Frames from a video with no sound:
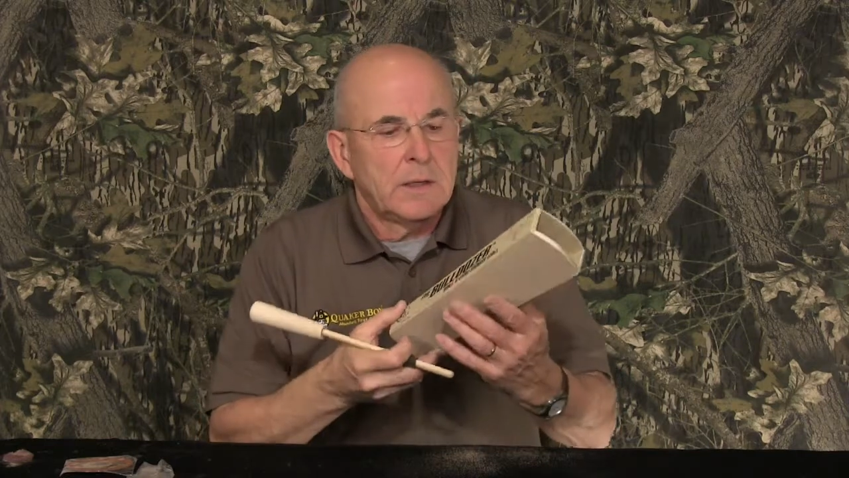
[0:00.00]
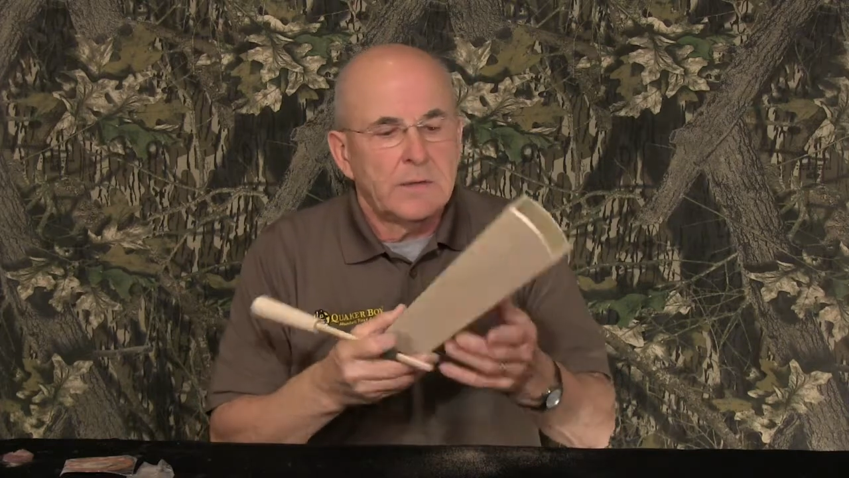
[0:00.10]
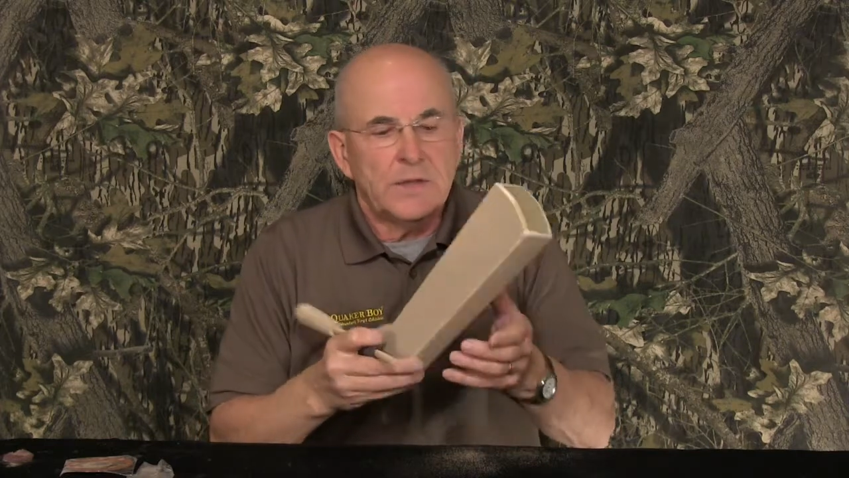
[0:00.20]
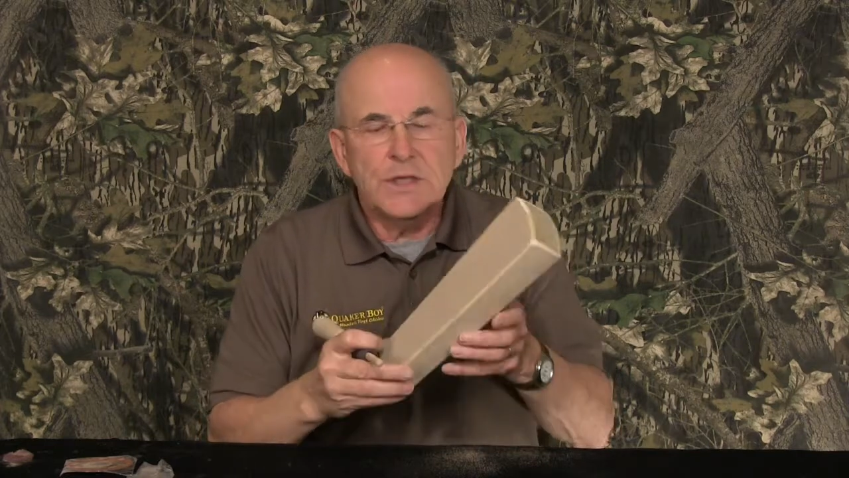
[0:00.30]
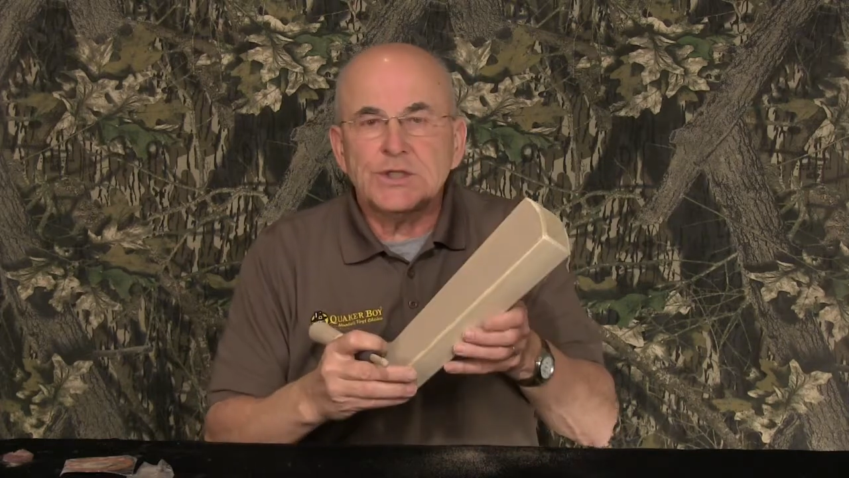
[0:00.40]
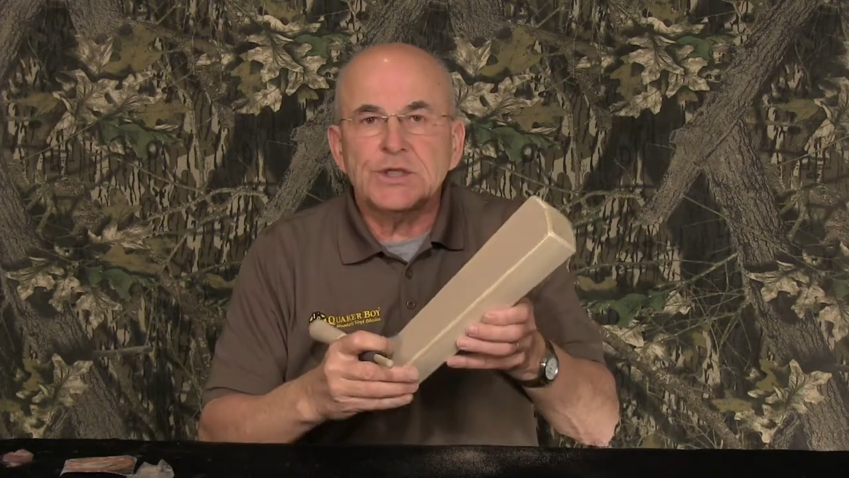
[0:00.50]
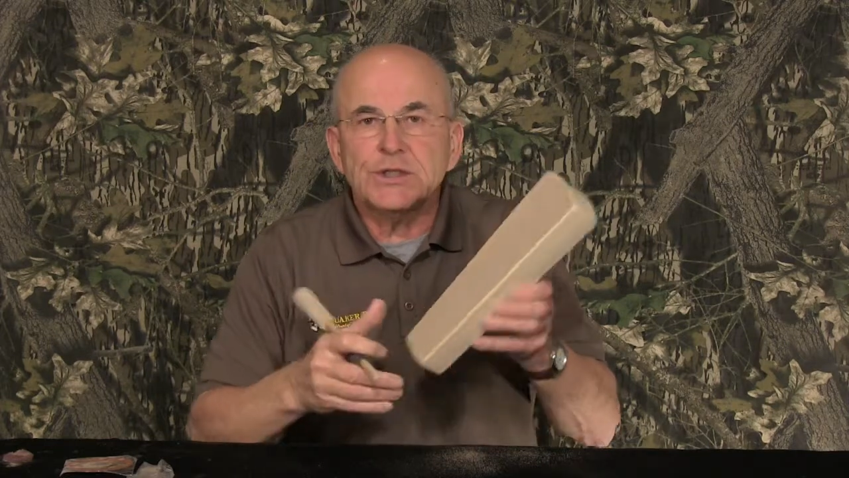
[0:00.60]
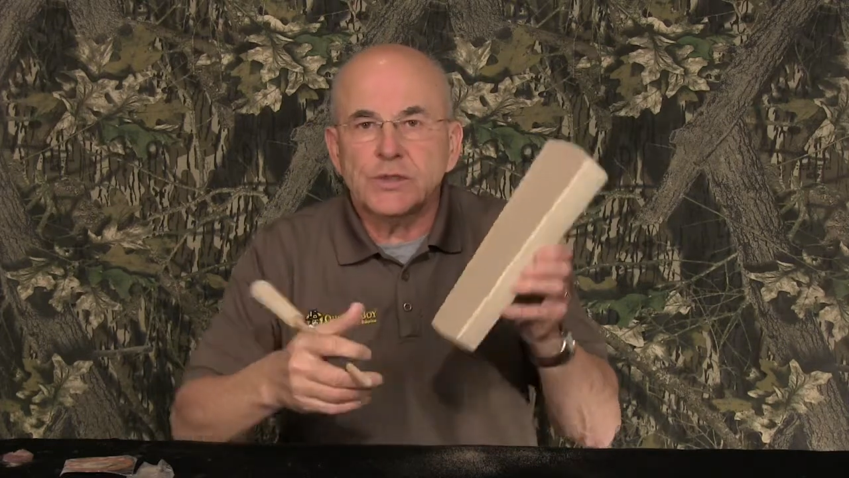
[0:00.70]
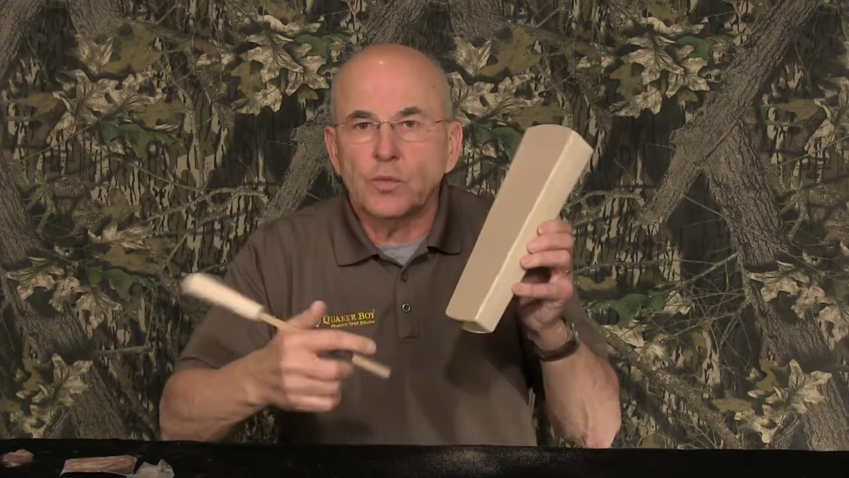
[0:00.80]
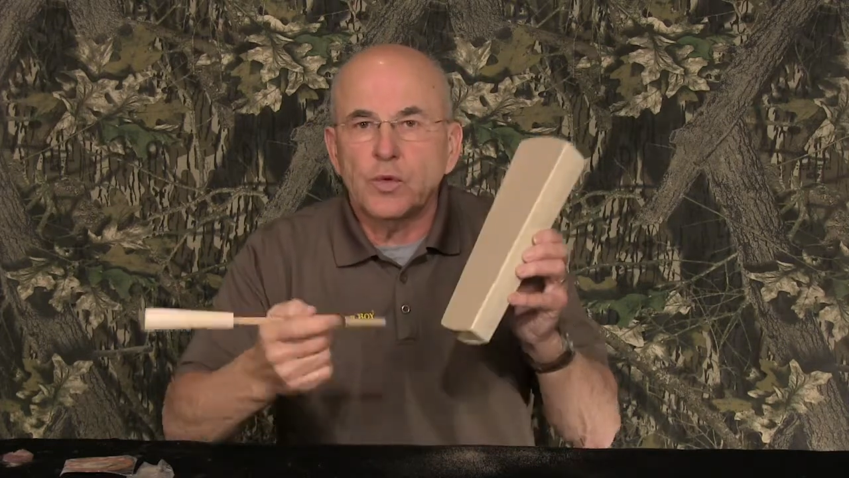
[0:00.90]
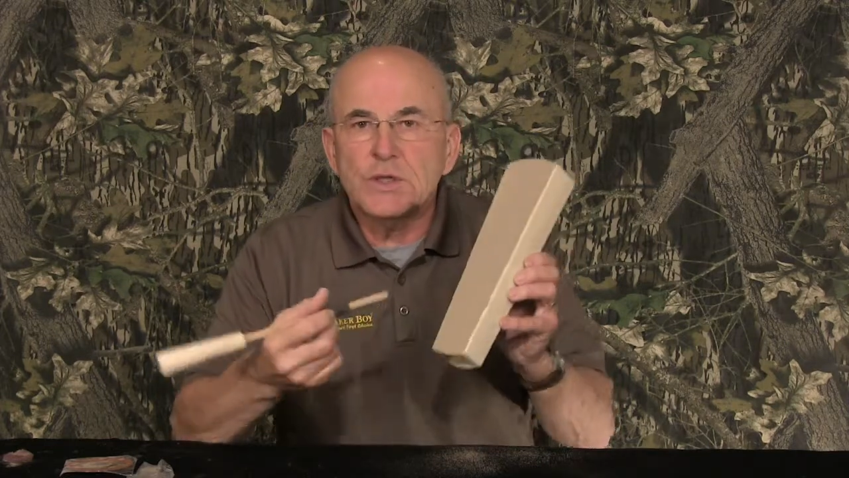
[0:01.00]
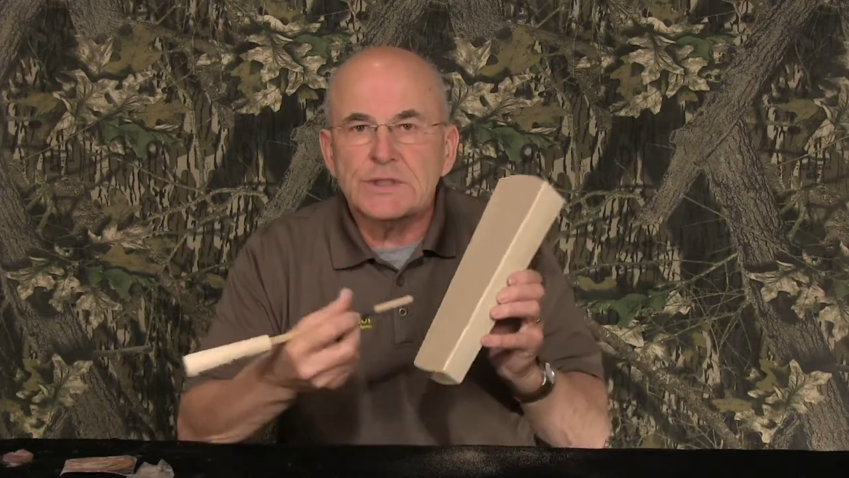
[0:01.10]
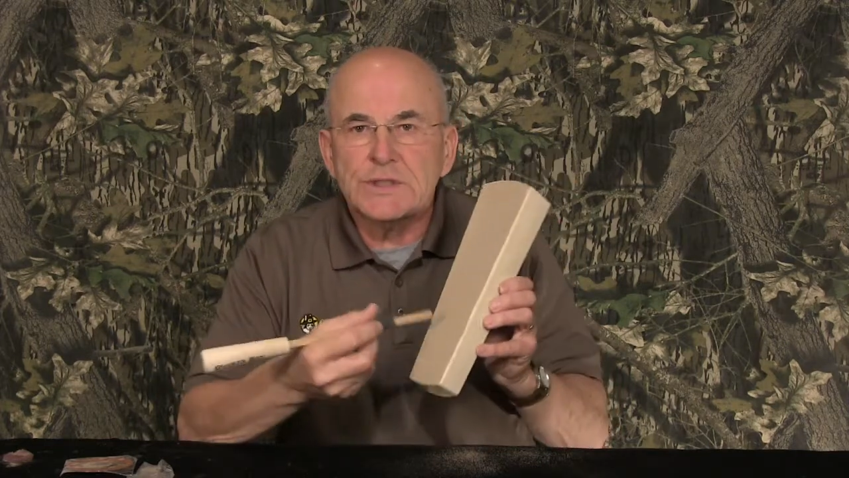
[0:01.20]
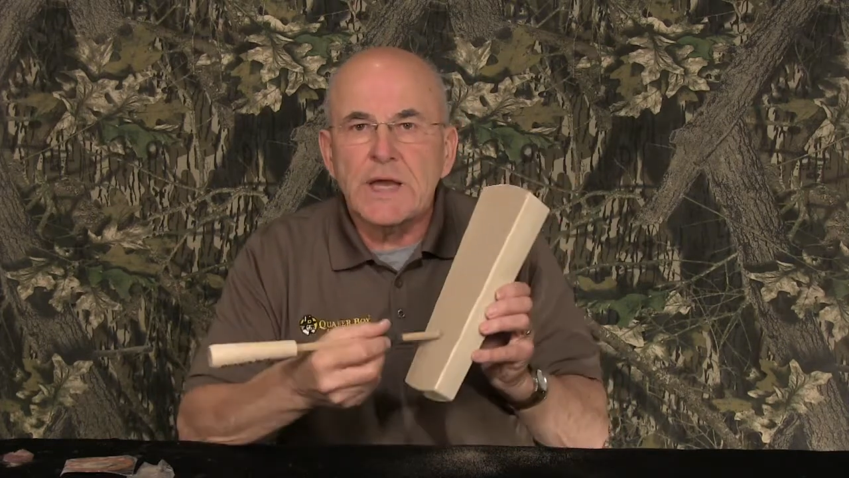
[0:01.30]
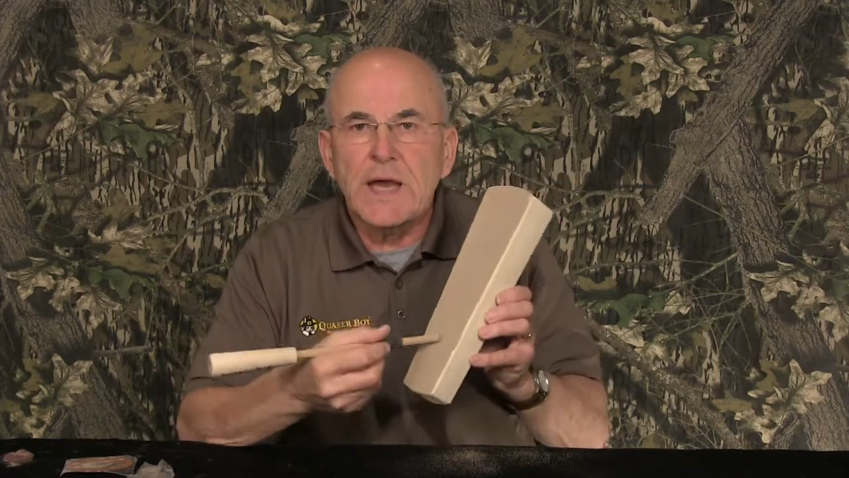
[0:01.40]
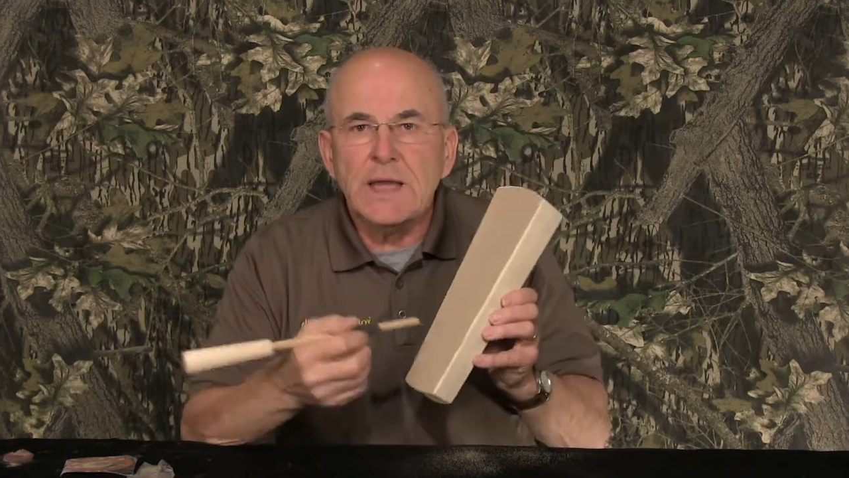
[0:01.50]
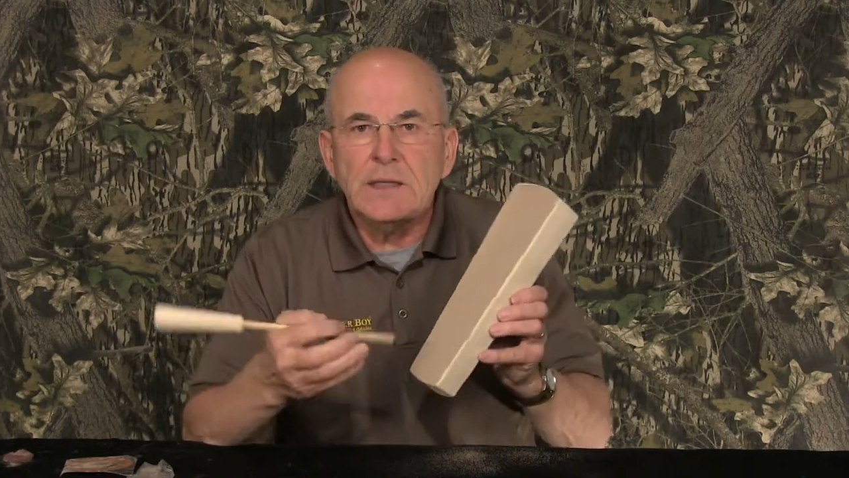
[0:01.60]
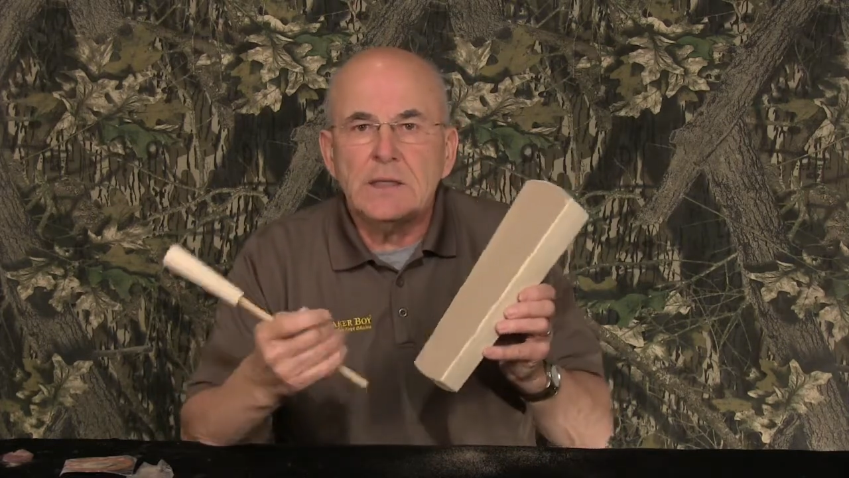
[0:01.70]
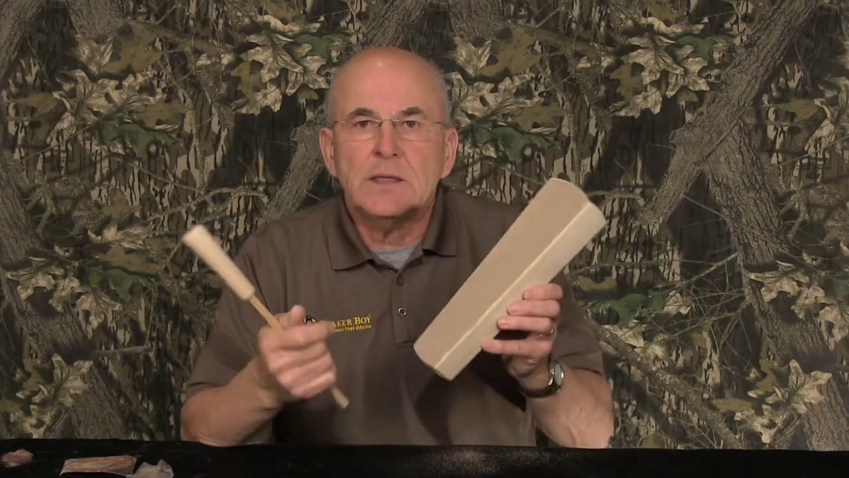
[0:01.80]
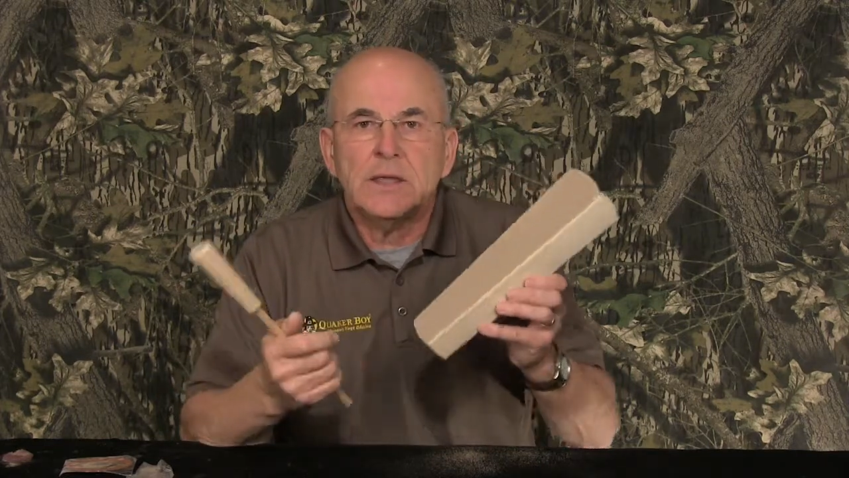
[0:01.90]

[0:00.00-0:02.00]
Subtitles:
This is the wood side.